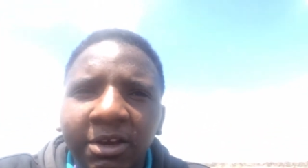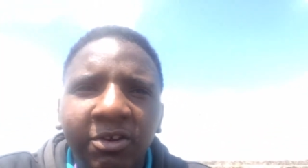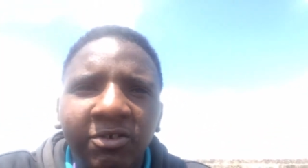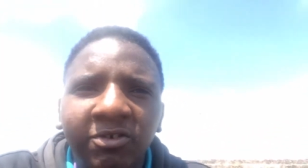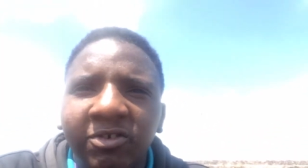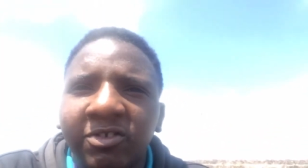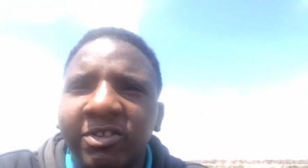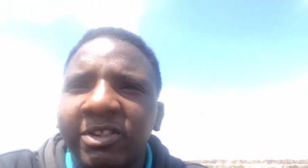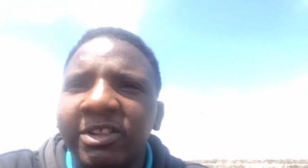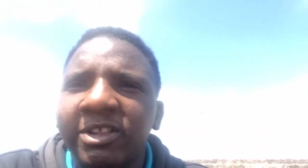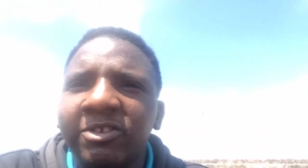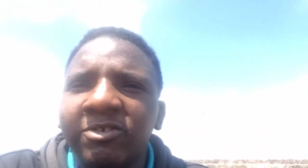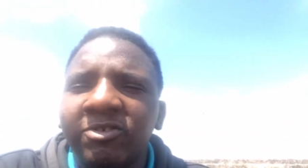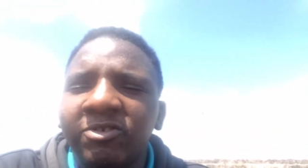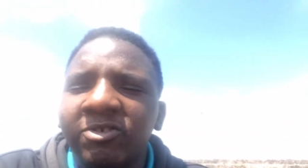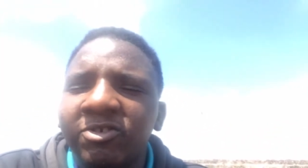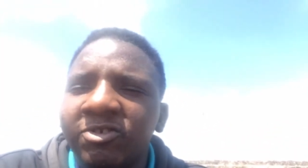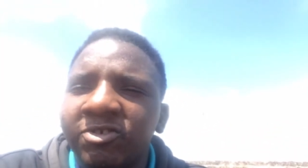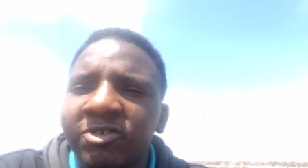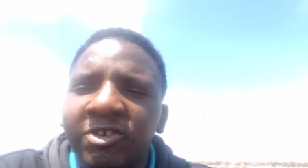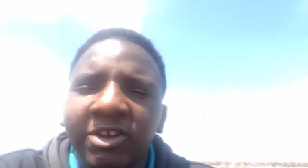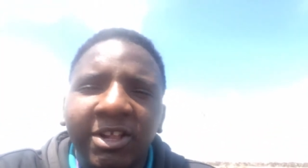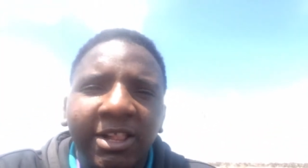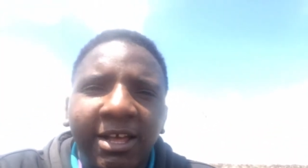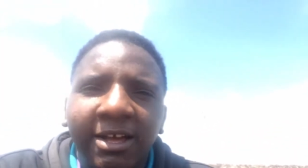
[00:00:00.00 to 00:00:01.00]
Just,
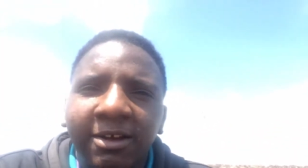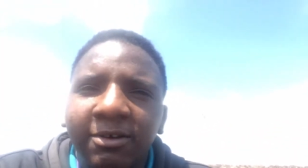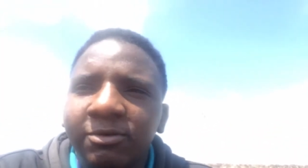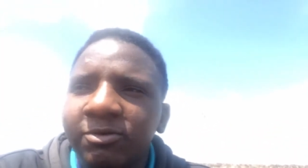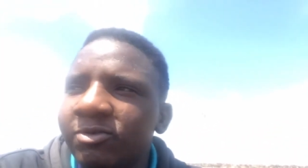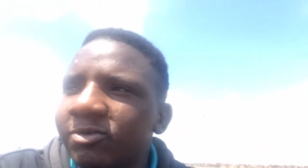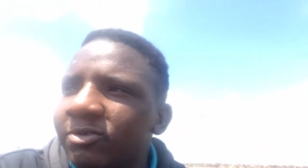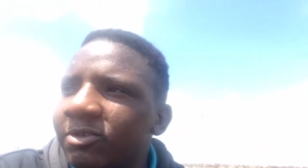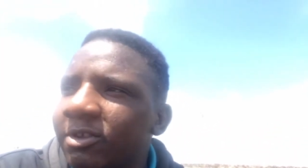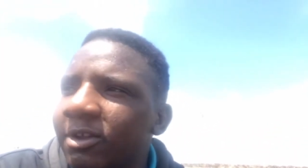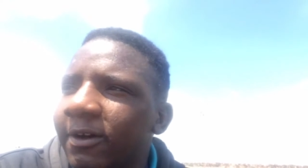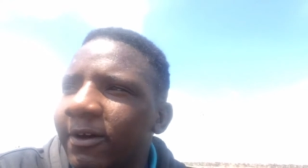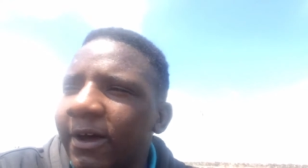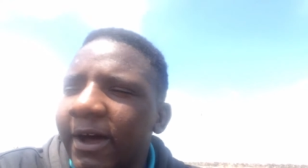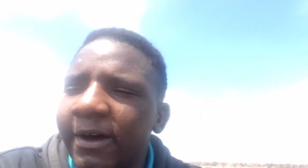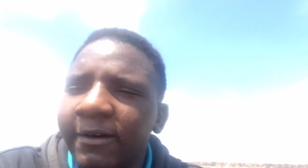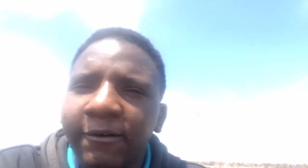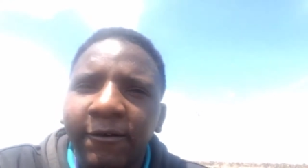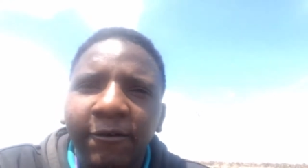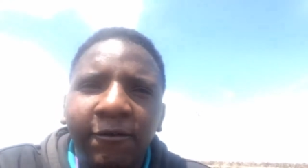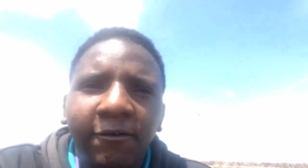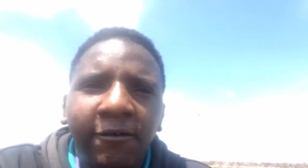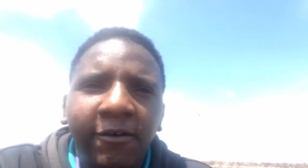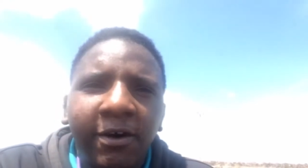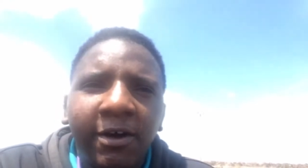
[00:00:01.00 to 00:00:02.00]
just chill out, just like
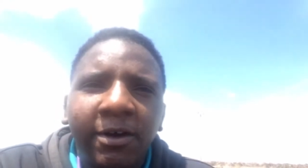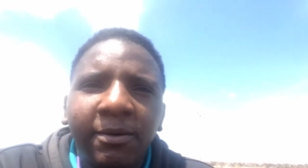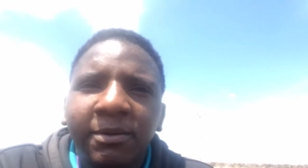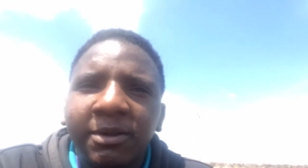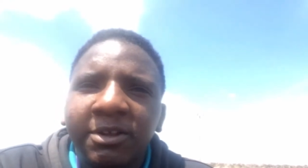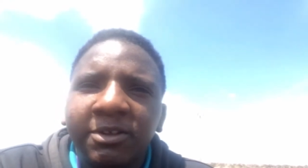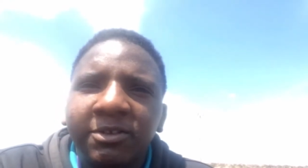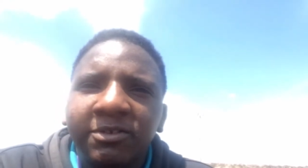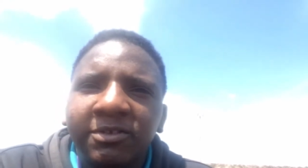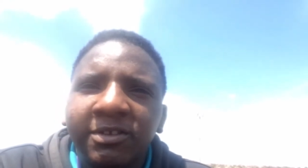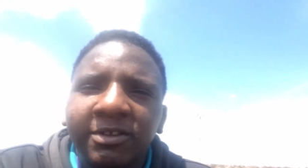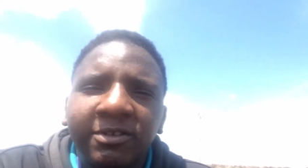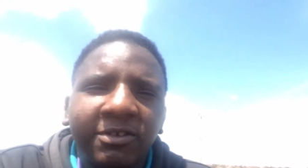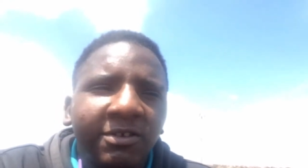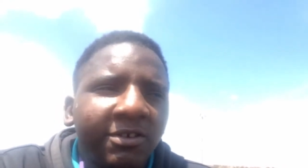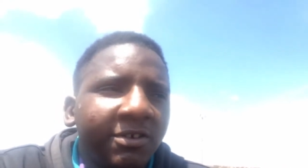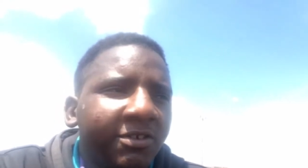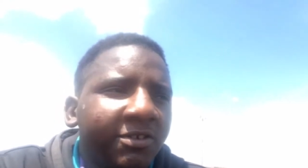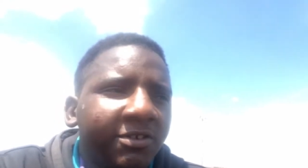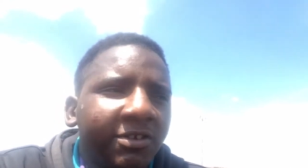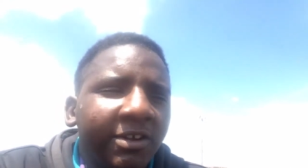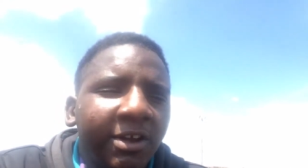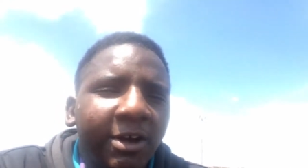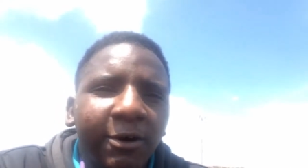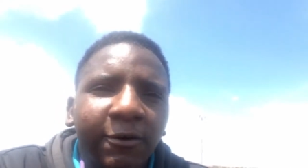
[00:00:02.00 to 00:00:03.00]
have 30 minutes to
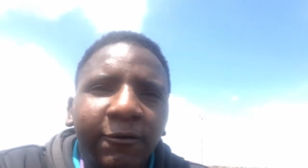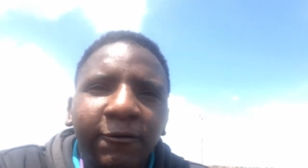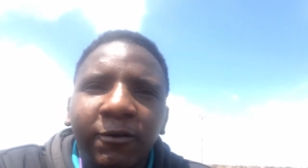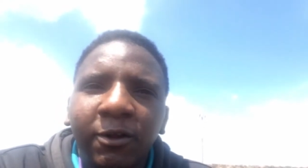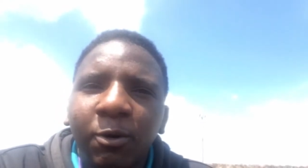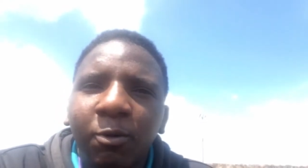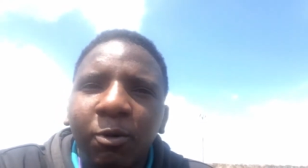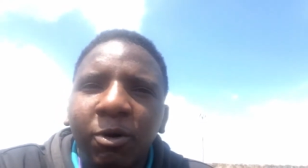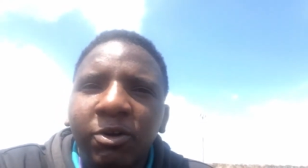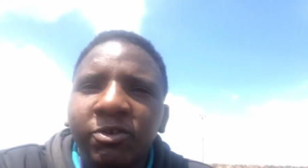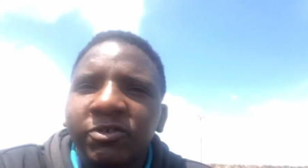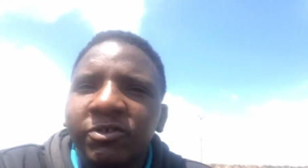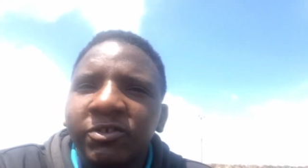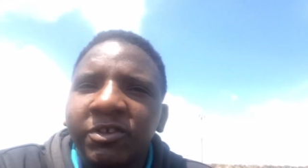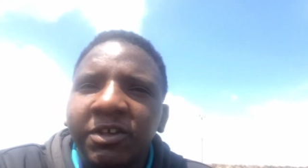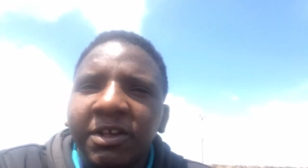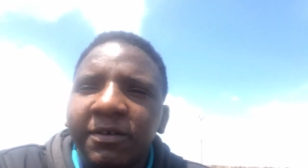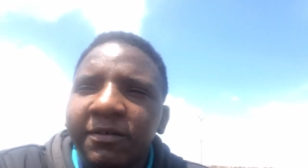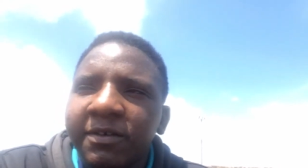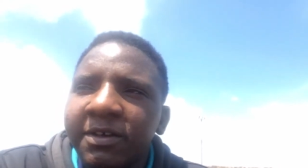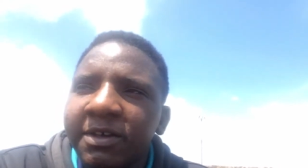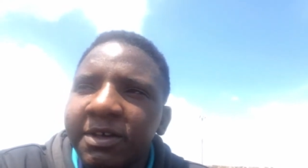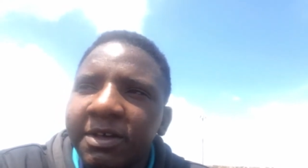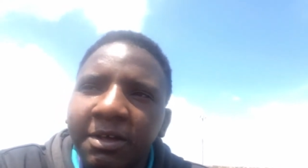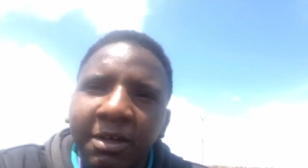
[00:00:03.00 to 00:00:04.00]
yourself, like watch
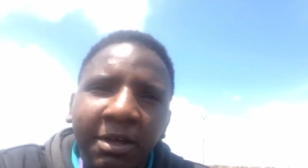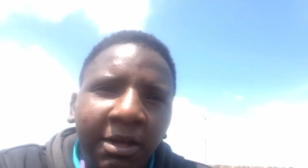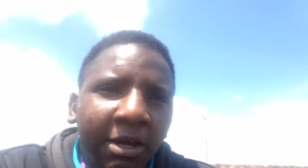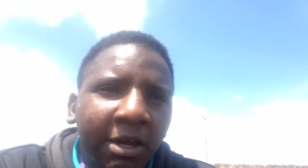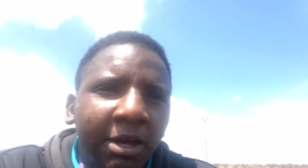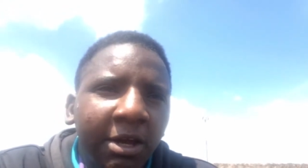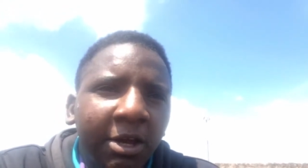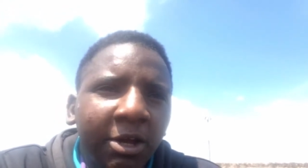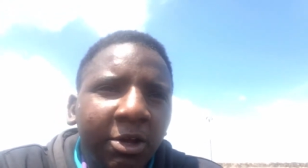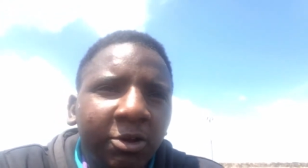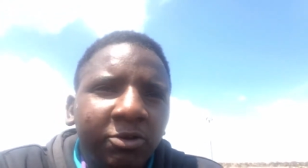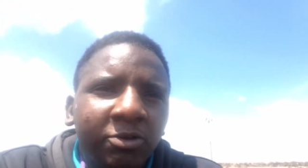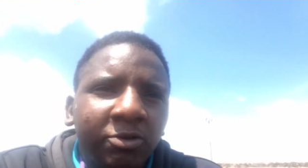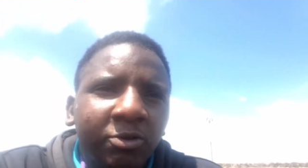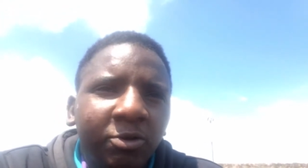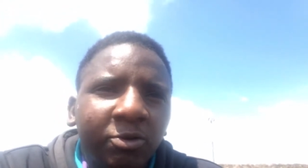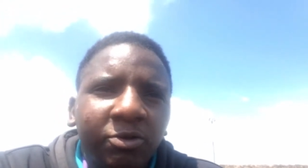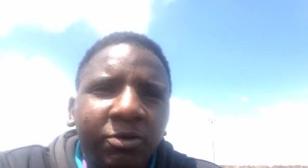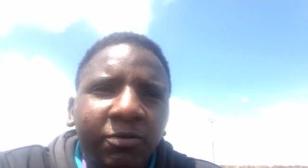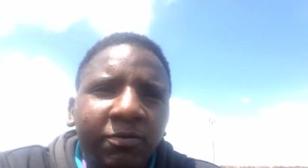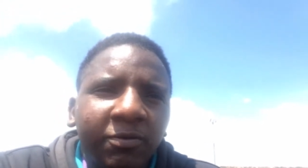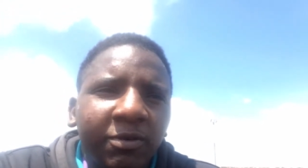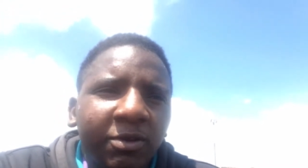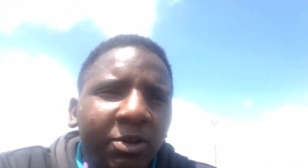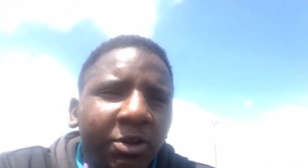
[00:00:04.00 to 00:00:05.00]
TV, do
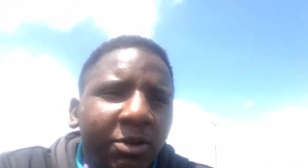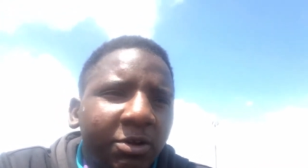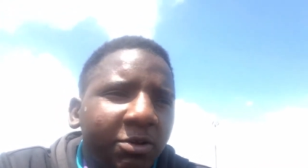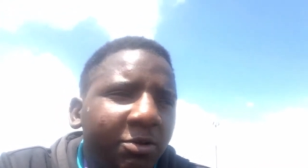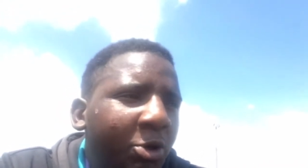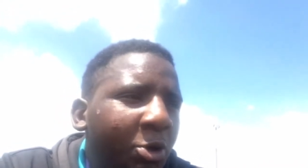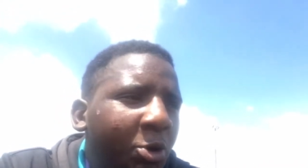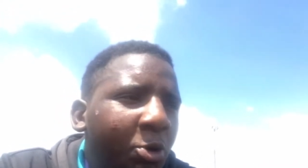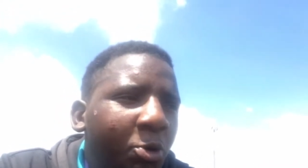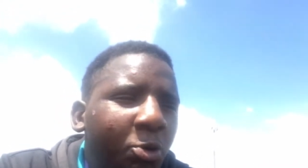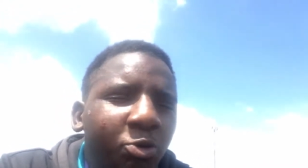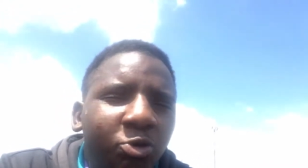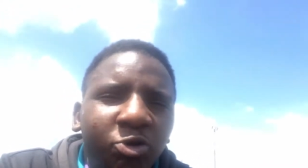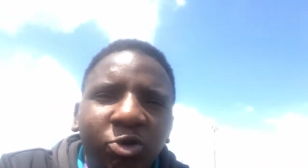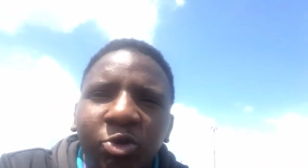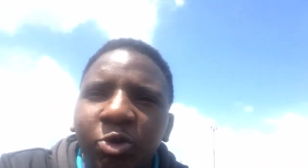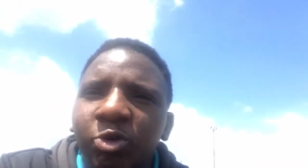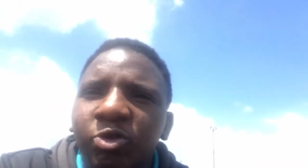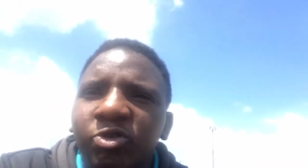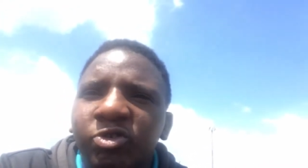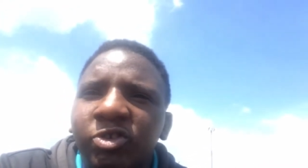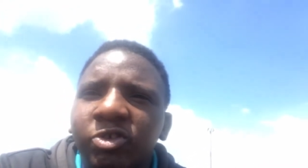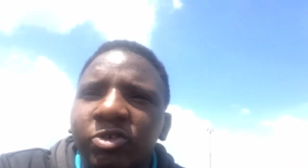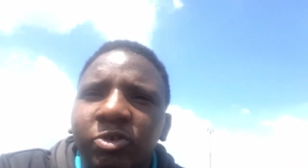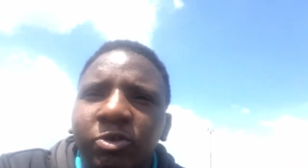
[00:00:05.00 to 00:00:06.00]
something like you
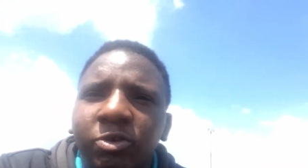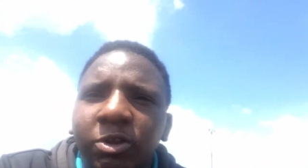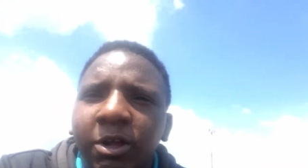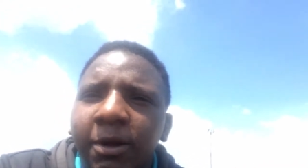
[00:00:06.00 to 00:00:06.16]
usually do,